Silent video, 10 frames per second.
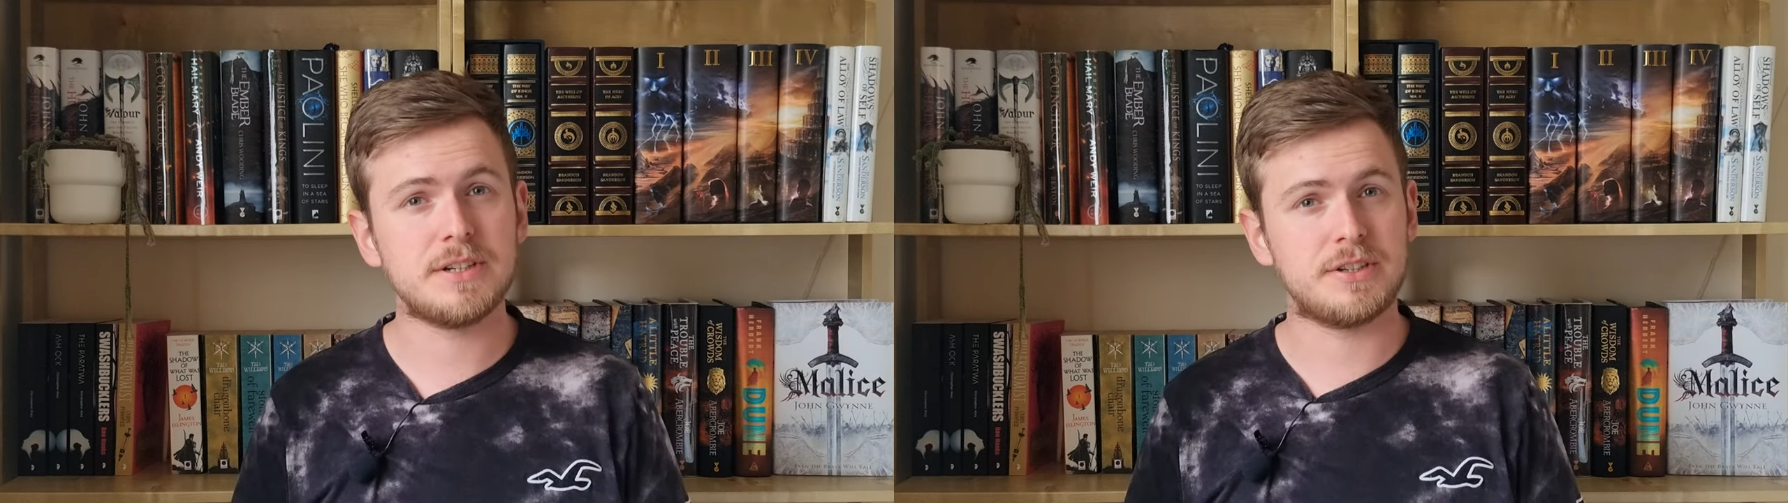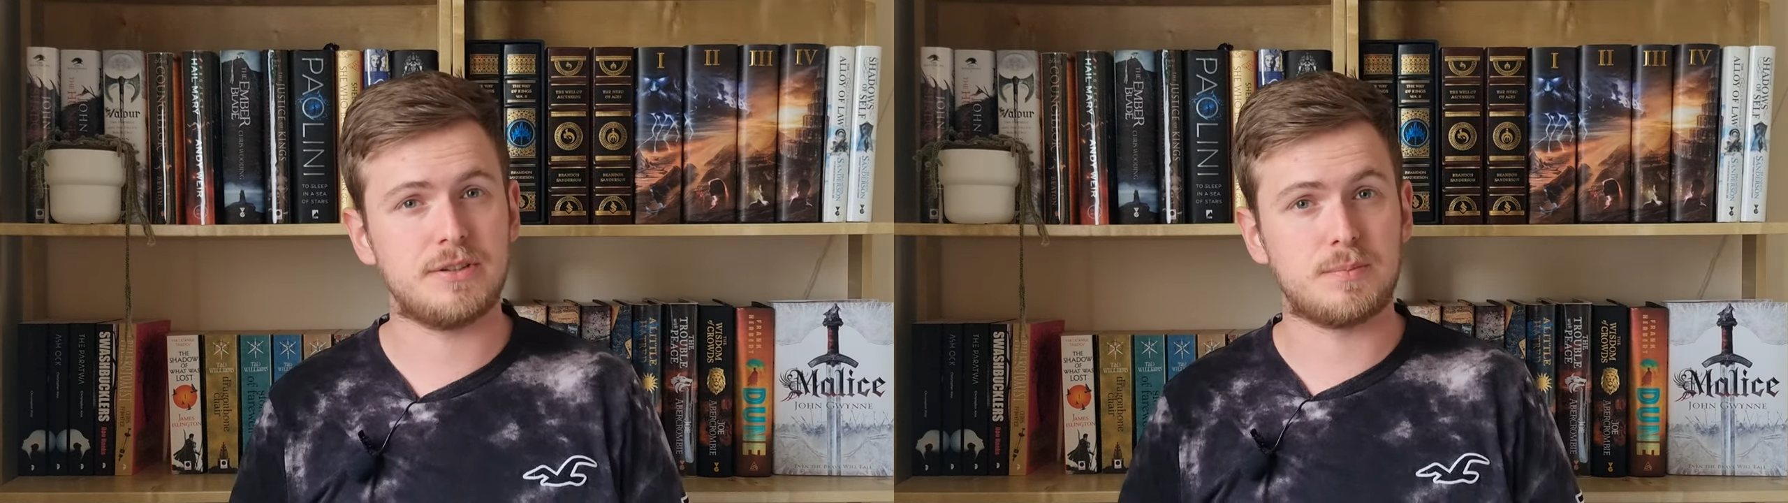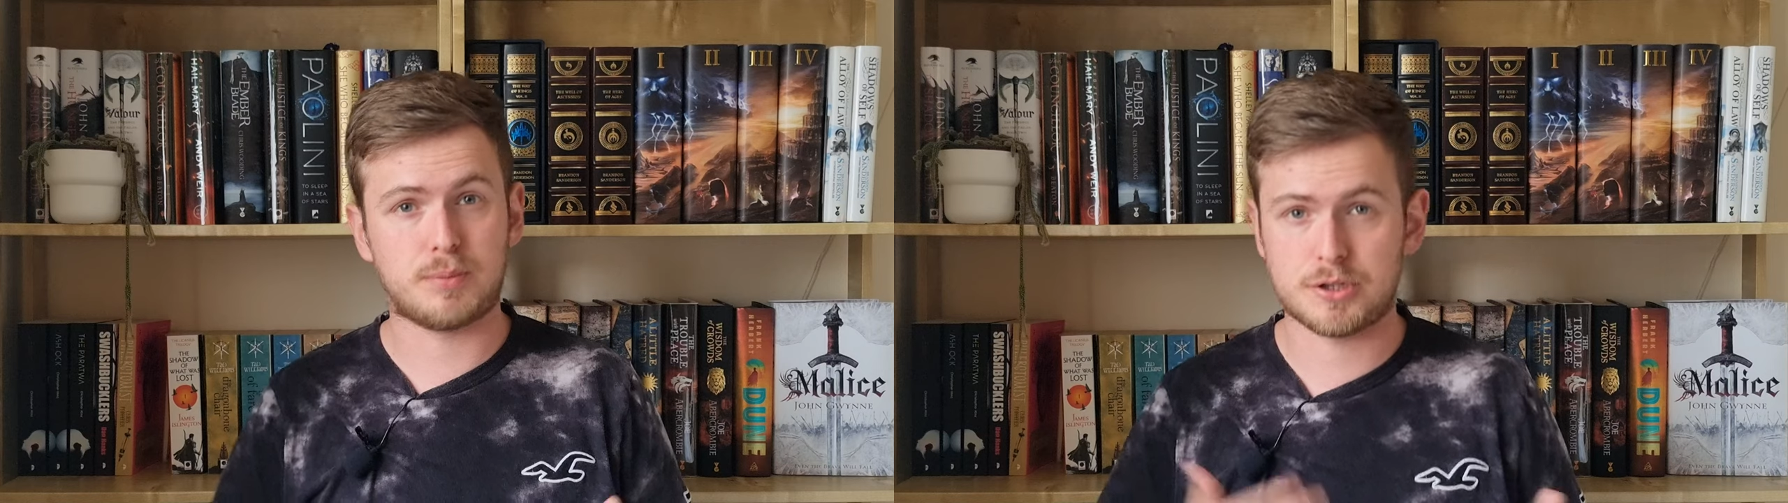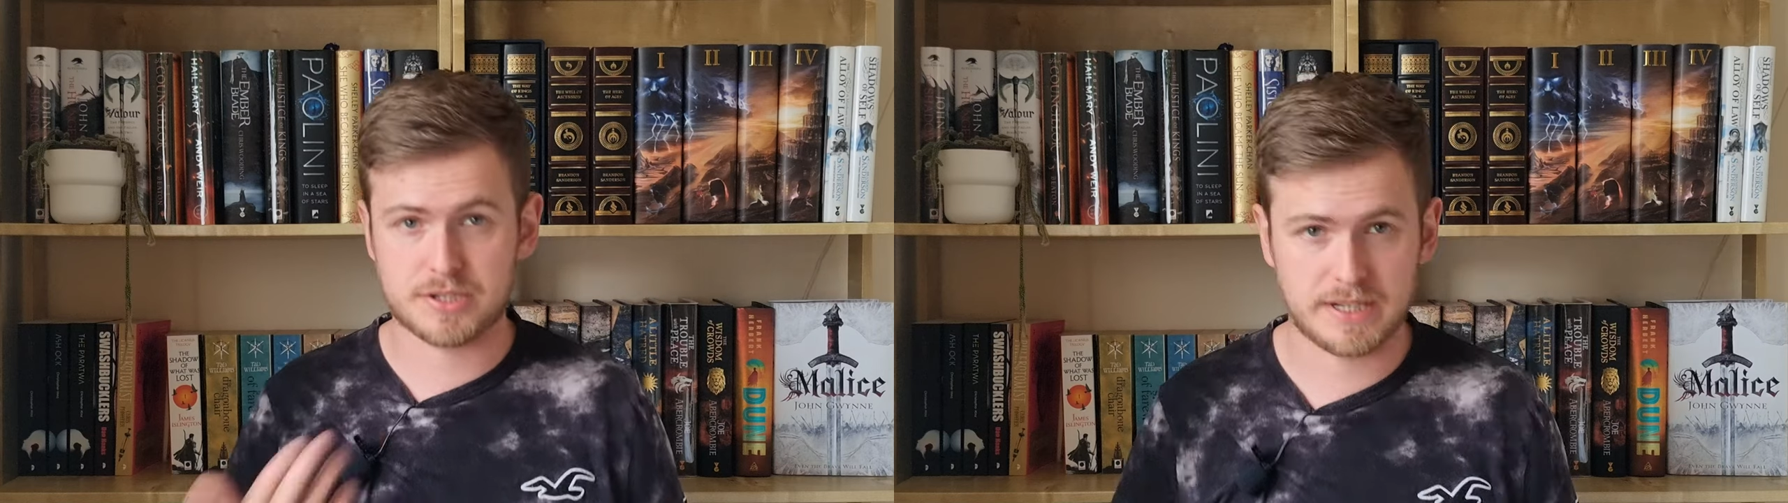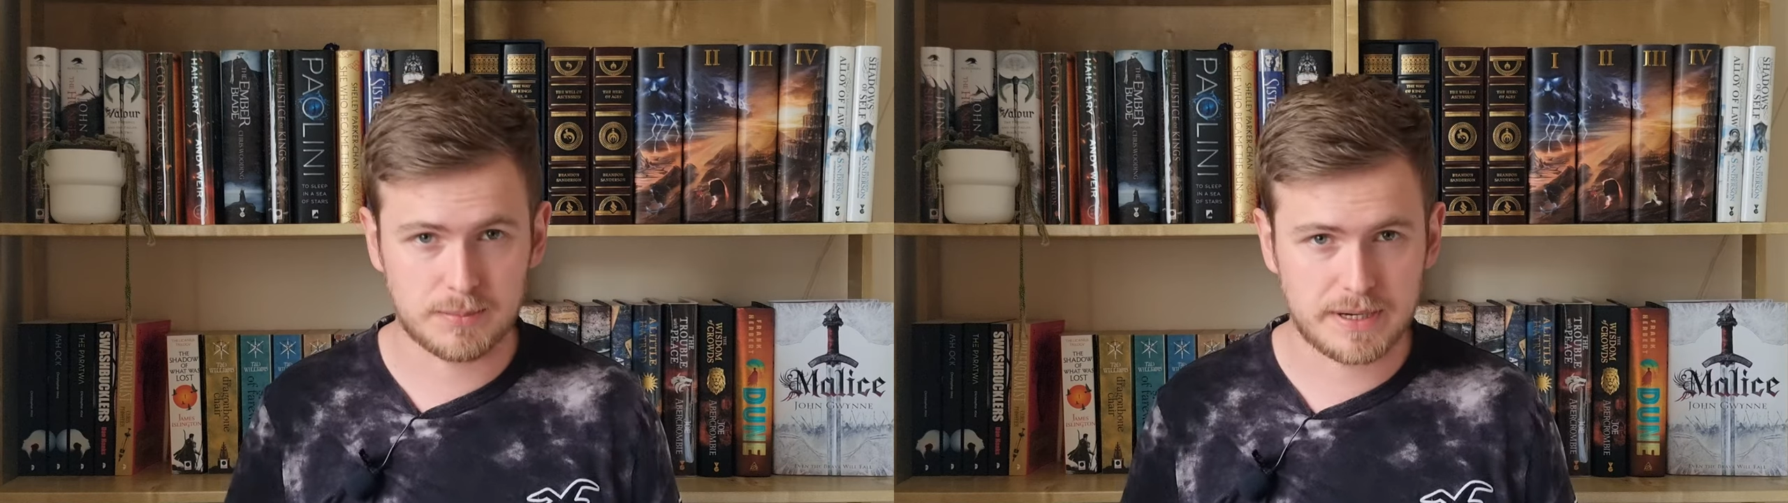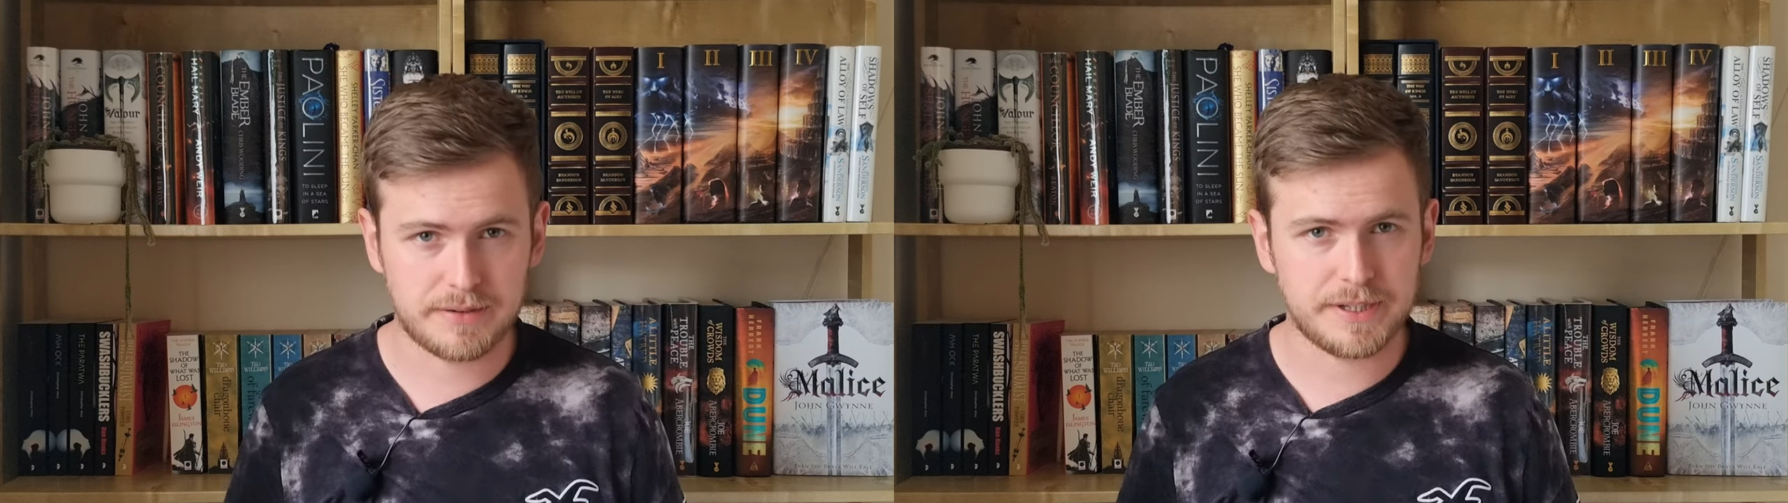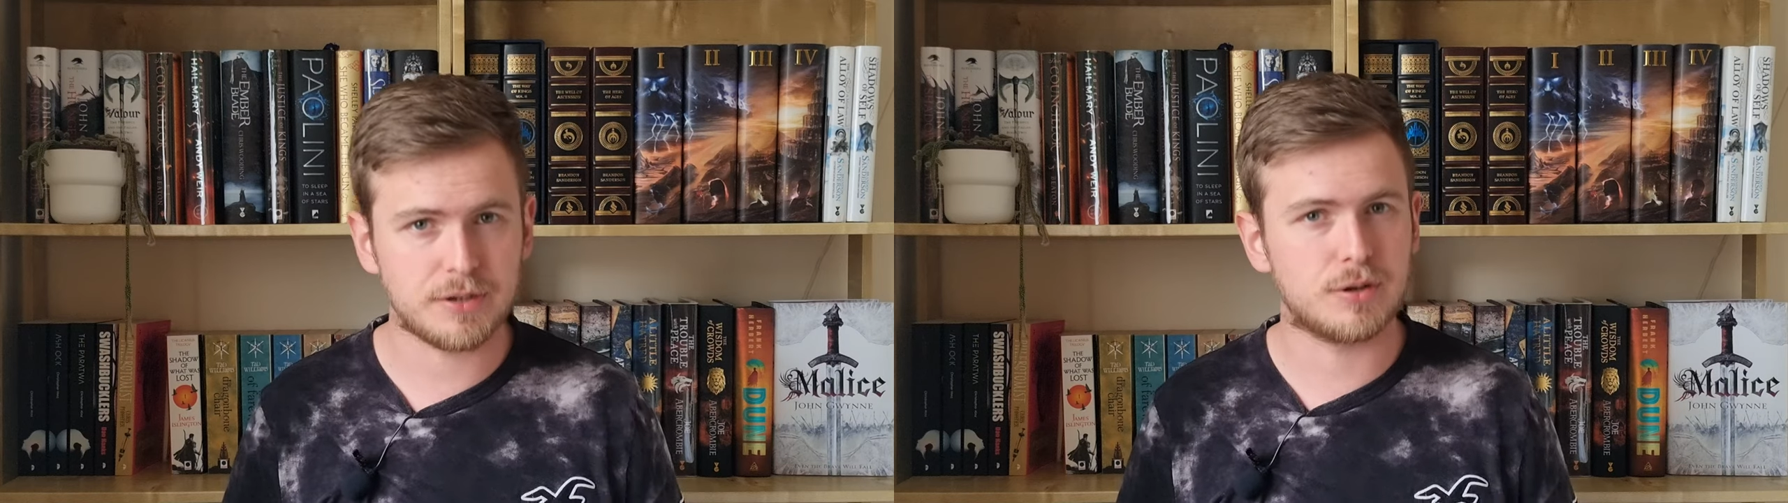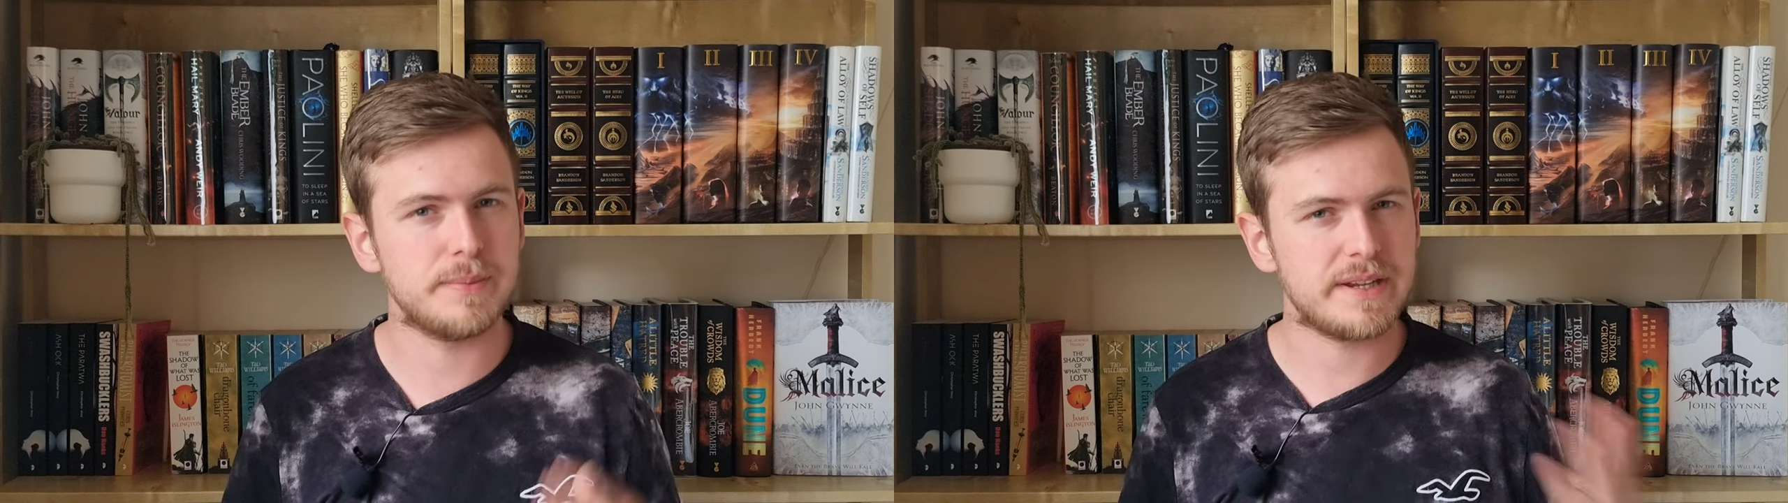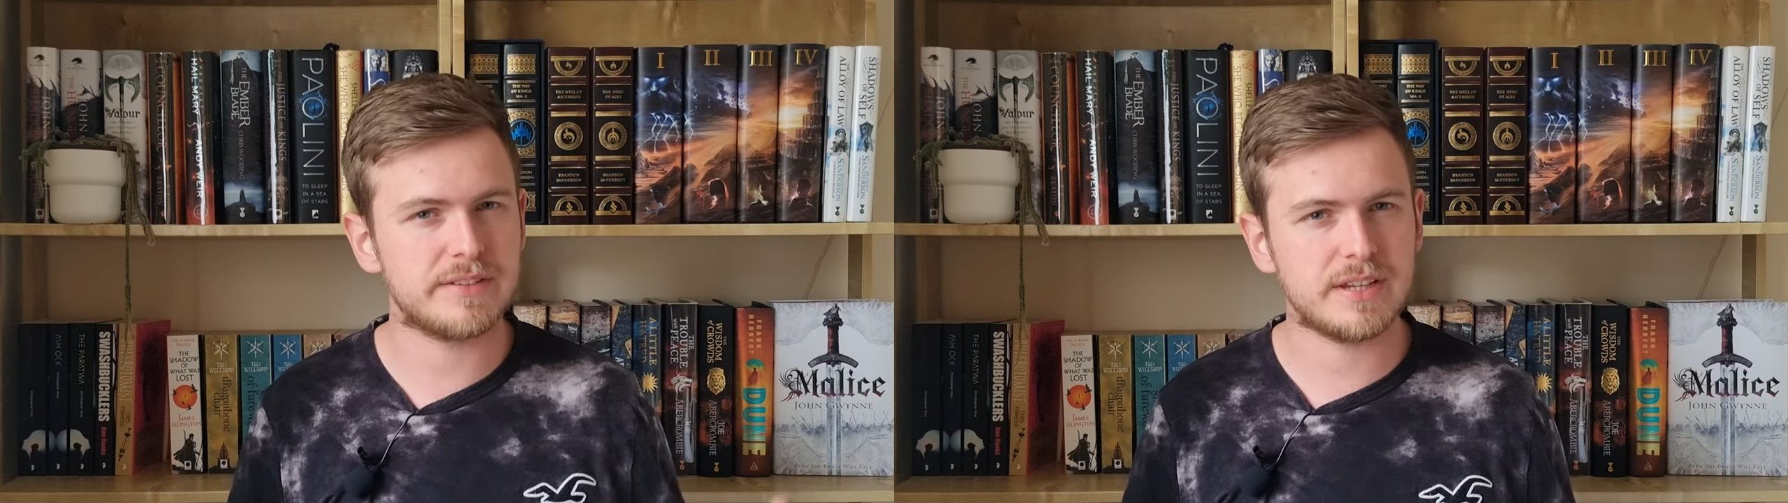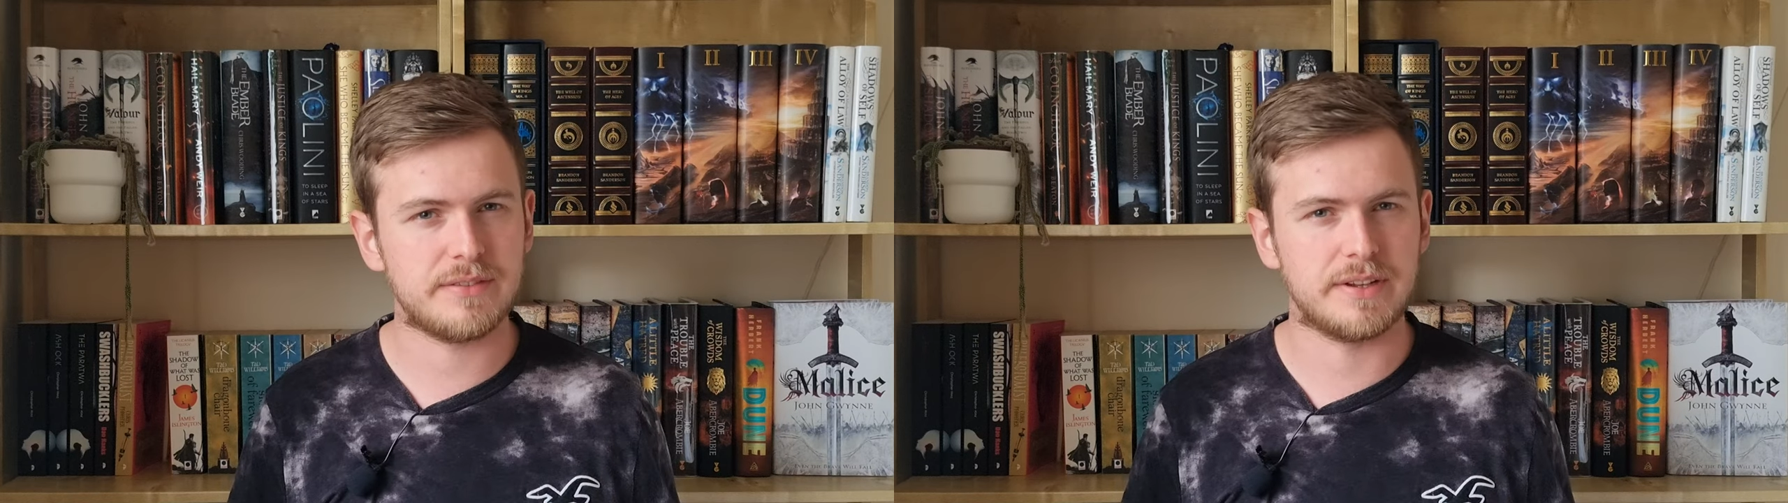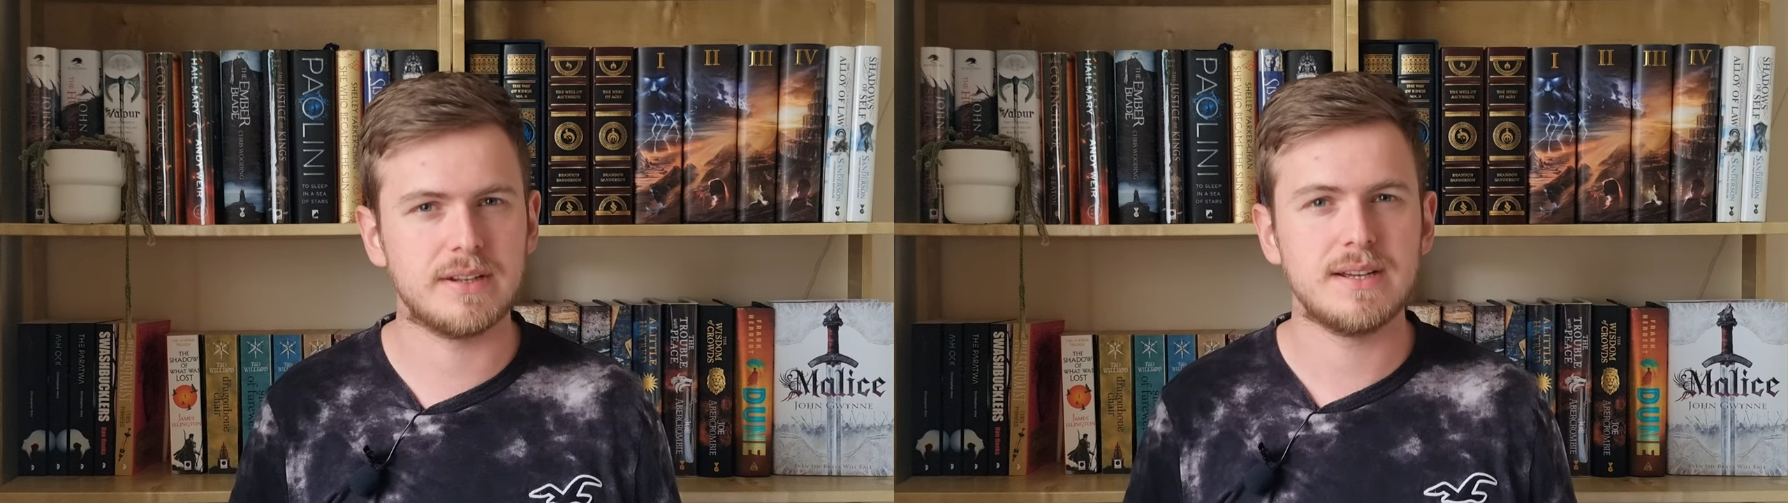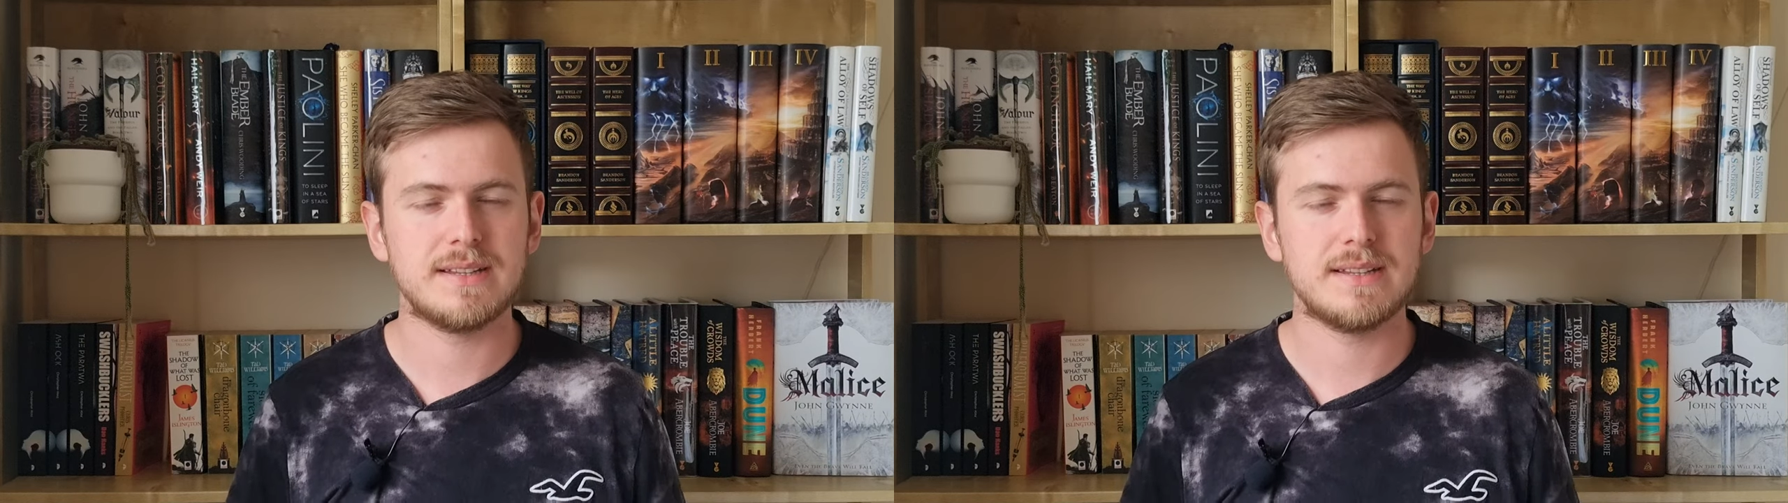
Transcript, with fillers: to Project Hail Mary or Mickey 7,